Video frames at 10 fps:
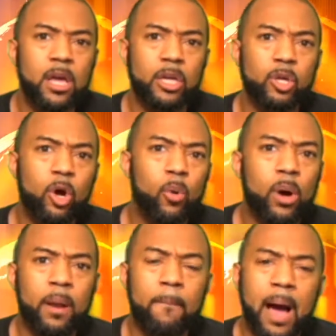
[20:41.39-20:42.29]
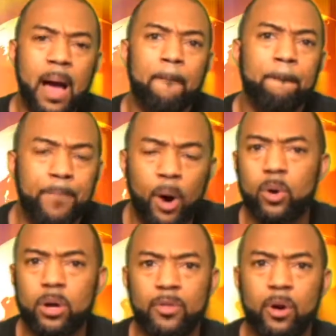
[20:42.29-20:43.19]
You don't want to buy a
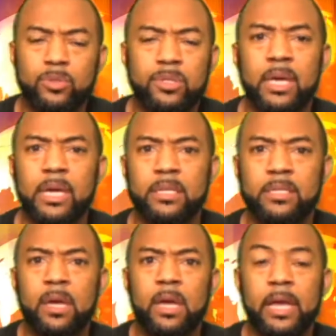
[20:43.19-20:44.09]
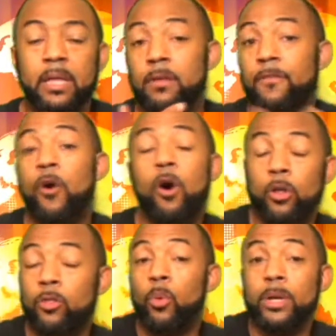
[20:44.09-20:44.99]
bulk of those things in the fall
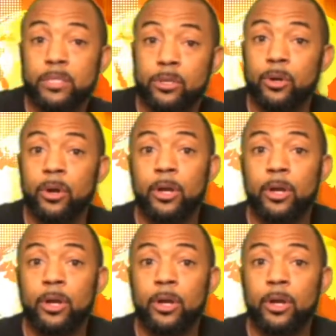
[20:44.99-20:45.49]
or the winter,